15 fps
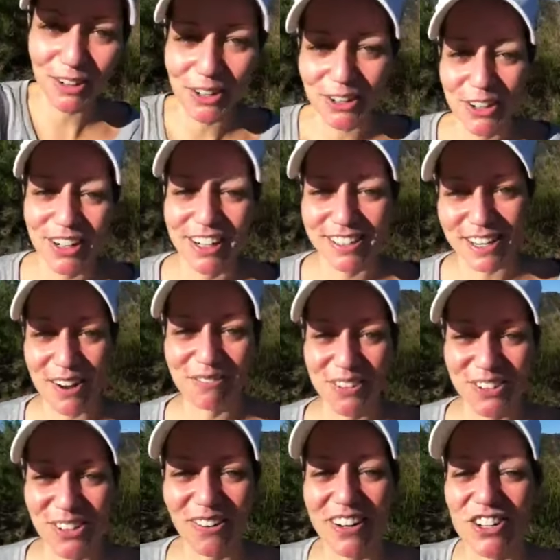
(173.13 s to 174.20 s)
very good at
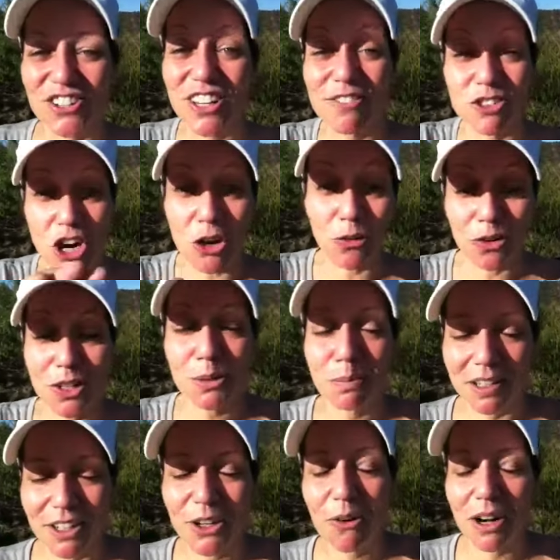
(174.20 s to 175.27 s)
examples, so I just give generals,
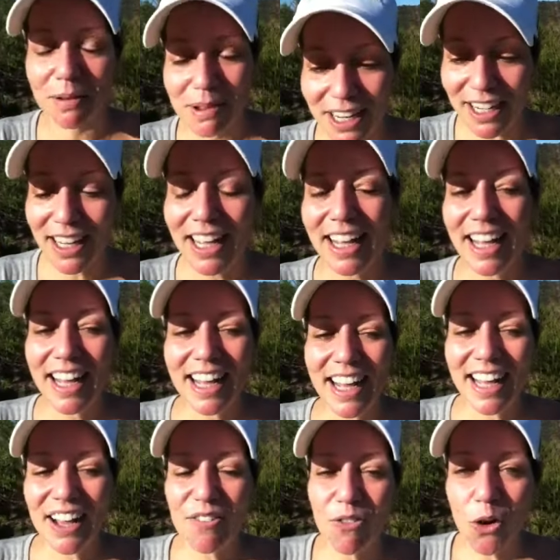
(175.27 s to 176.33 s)
but you know what I mean?
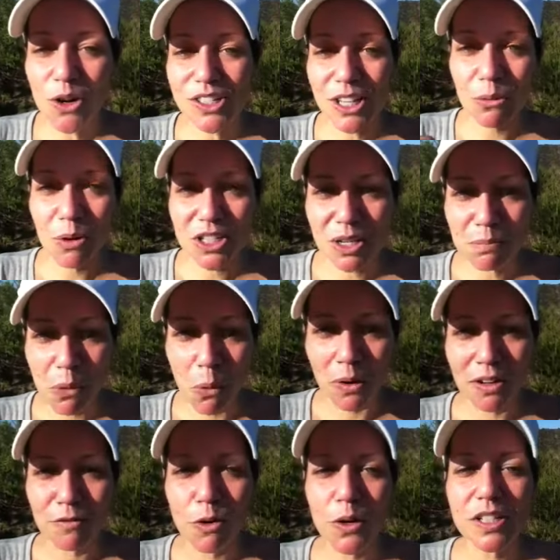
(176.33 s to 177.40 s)
Focus on what's
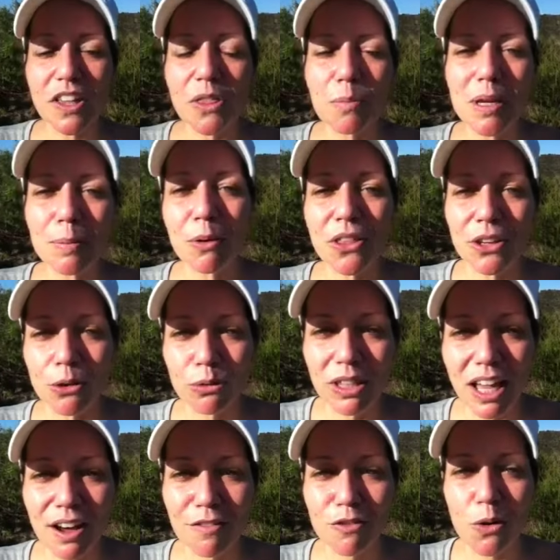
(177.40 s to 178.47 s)
important. Focus on the people that you
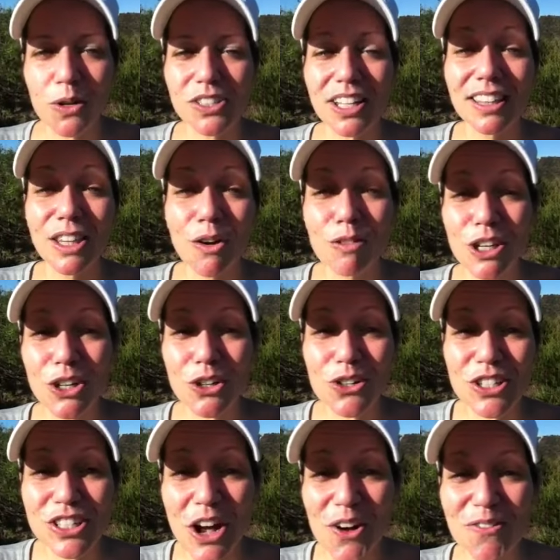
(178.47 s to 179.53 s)
love. Focus on loving
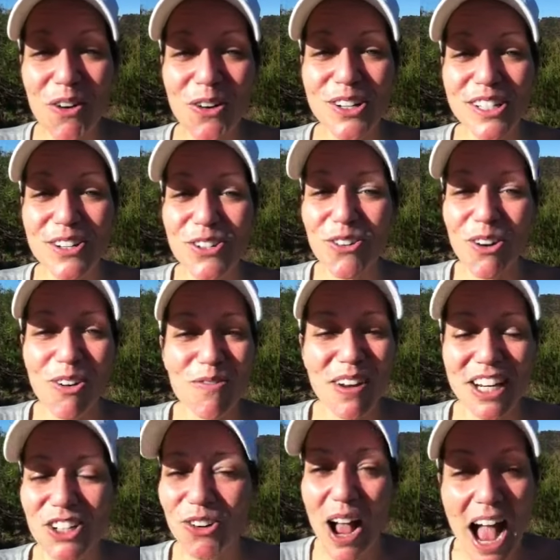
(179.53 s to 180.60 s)
yourself. Focus on doing what
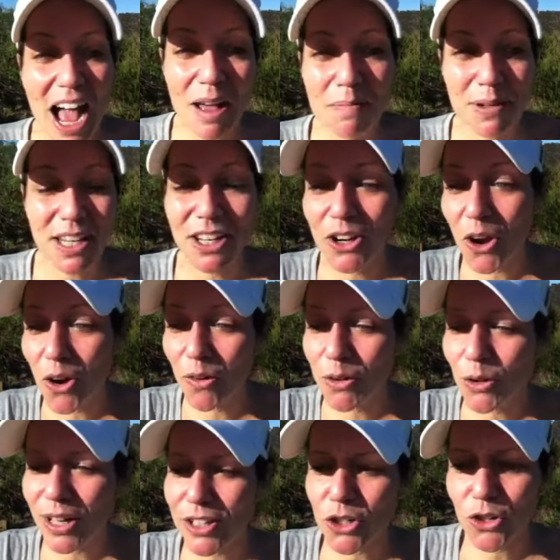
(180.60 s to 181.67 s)
makes you happy. You know, if
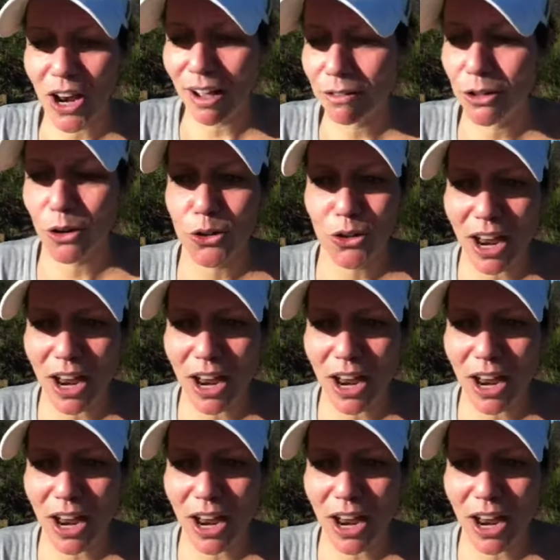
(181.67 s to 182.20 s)
you like to travel, go